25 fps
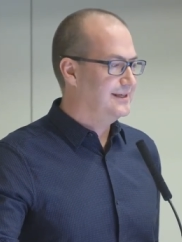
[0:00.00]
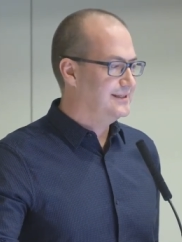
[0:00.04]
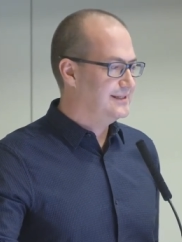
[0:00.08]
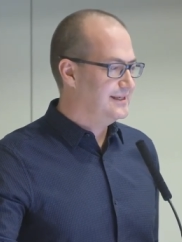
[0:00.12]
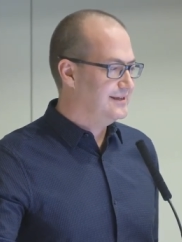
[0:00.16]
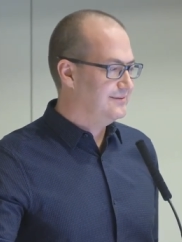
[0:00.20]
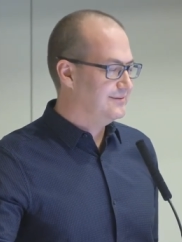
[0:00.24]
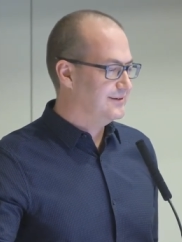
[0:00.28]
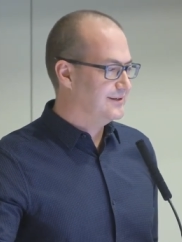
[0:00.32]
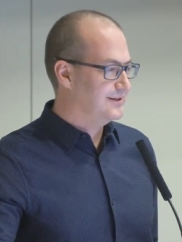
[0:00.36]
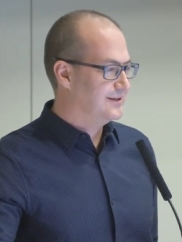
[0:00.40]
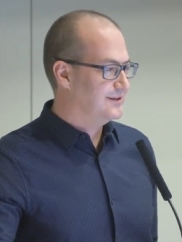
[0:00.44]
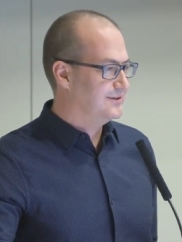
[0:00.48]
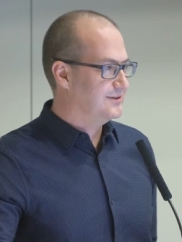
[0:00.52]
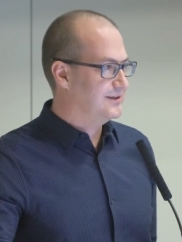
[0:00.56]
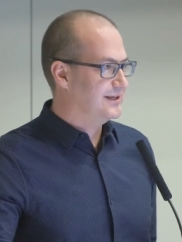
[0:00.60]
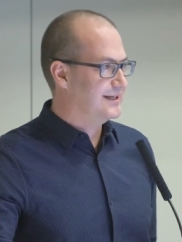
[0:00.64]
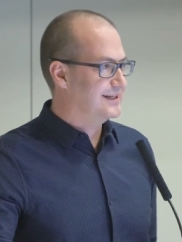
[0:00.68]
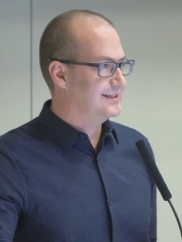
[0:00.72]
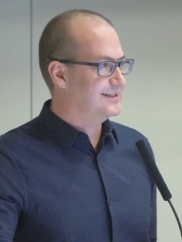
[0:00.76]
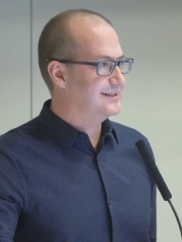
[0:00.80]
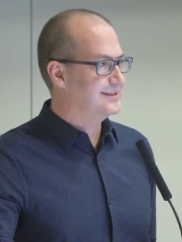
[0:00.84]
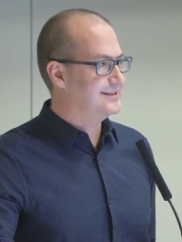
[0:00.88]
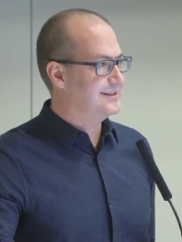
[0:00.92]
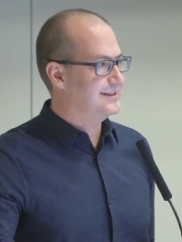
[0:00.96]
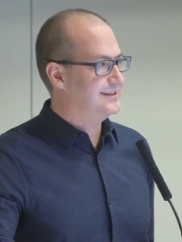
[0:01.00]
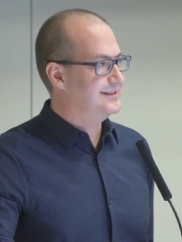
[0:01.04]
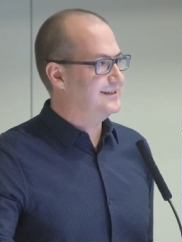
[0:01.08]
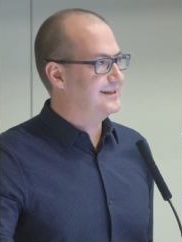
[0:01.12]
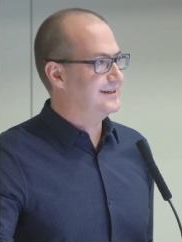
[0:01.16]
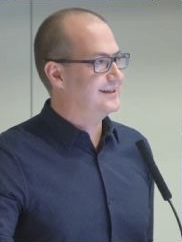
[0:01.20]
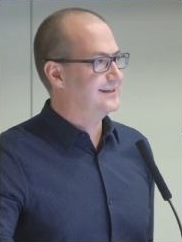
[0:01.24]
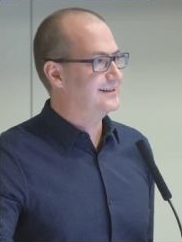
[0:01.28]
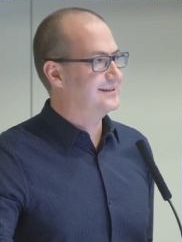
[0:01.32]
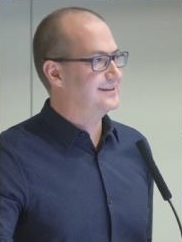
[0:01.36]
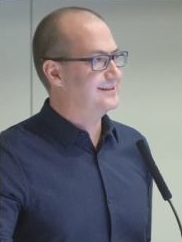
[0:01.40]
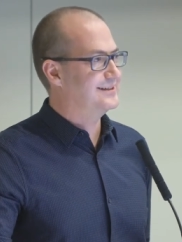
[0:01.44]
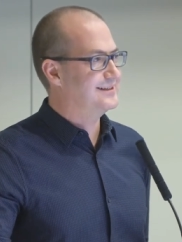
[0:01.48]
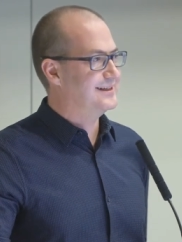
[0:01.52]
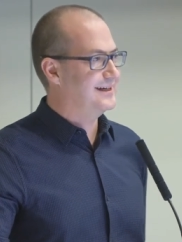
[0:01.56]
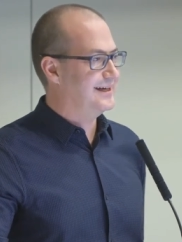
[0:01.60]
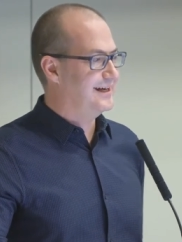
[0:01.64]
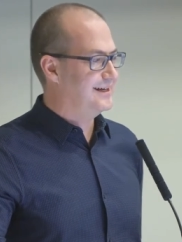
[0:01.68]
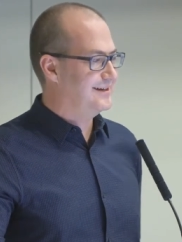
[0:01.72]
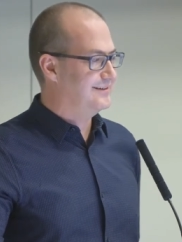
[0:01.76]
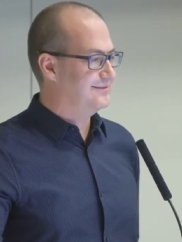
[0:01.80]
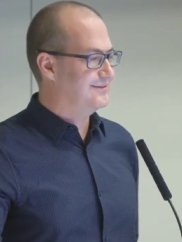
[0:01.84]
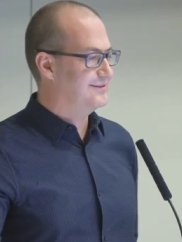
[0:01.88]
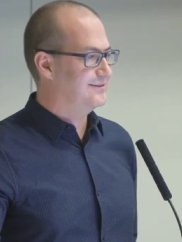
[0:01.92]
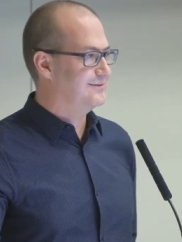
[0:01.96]
he's even going and sitting at the
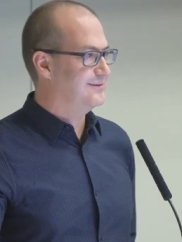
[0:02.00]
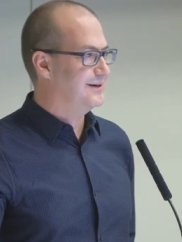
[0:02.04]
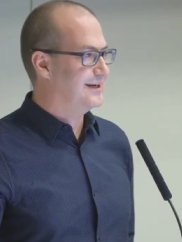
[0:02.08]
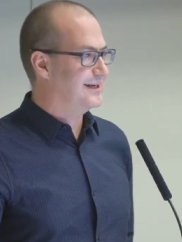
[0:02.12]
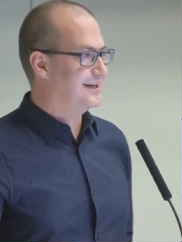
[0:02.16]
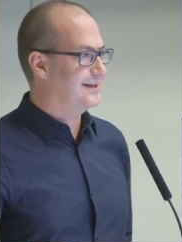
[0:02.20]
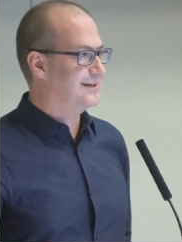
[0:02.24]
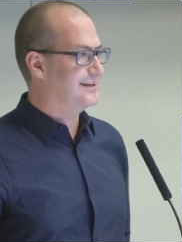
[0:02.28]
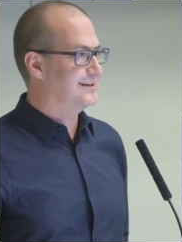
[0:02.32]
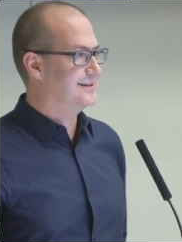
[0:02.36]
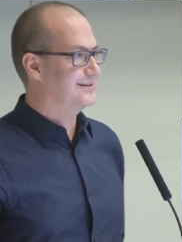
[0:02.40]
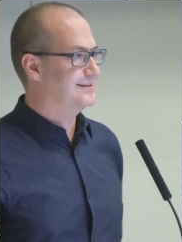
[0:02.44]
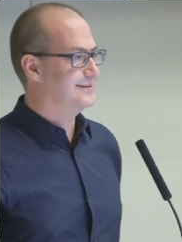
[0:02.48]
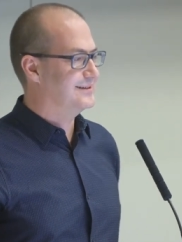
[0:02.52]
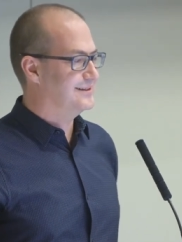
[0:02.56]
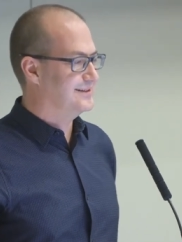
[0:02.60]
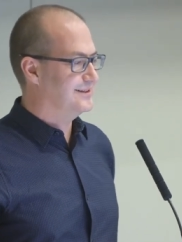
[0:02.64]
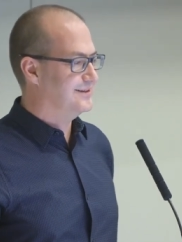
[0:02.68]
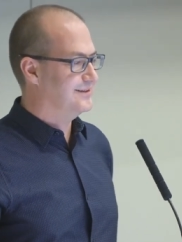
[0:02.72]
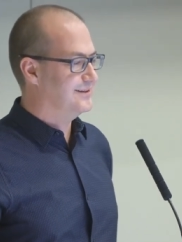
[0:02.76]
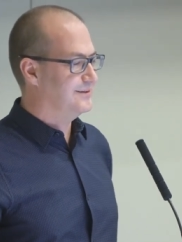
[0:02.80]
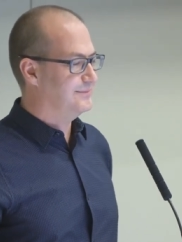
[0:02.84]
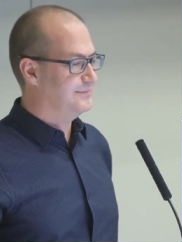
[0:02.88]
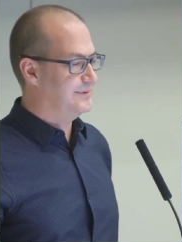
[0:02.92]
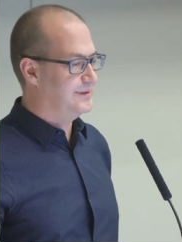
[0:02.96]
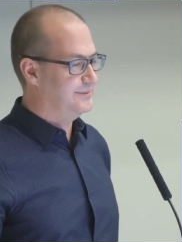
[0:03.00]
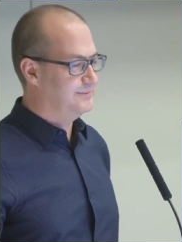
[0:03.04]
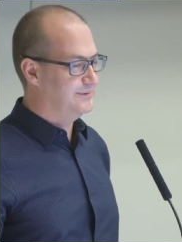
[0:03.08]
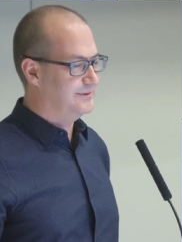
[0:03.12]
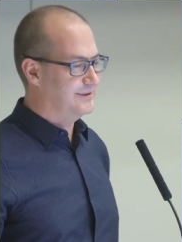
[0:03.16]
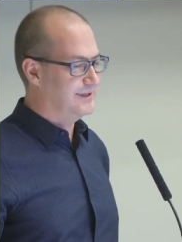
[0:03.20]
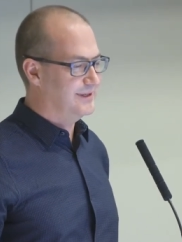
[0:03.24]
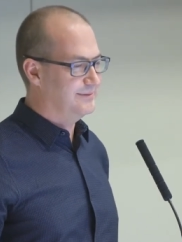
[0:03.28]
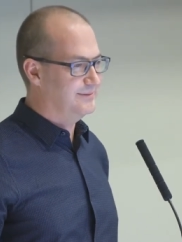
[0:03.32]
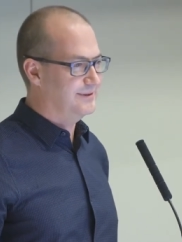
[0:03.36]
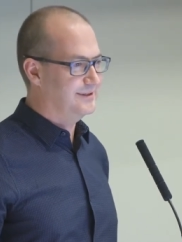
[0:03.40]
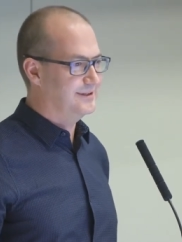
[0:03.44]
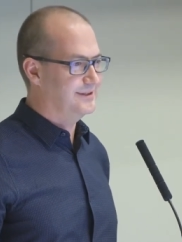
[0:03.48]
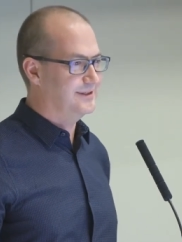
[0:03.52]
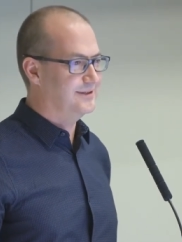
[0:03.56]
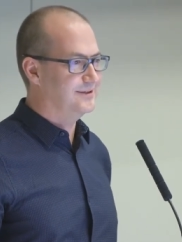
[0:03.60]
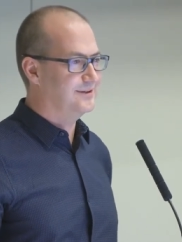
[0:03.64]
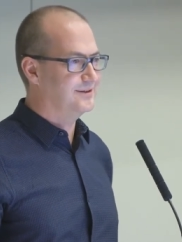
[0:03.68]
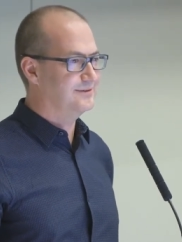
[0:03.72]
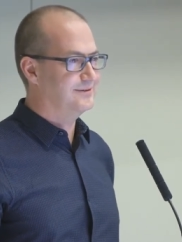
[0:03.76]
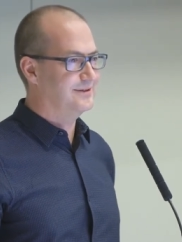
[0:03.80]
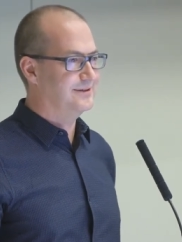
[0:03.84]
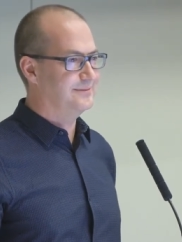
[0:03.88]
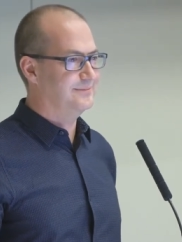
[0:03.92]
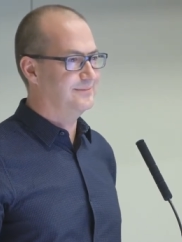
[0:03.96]
side of the rink so that people come and
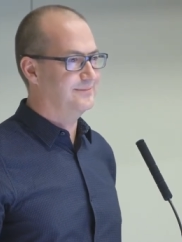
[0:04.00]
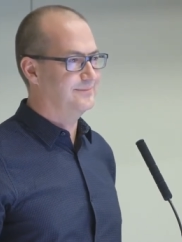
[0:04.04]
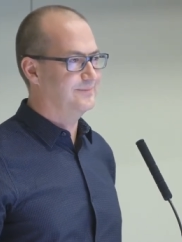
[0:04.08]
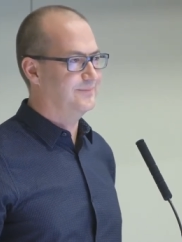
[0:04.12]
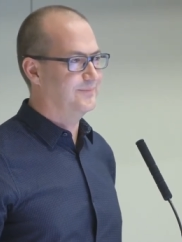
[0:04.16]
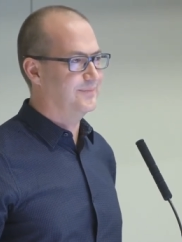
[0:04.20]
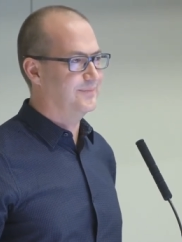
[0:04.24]
talk to him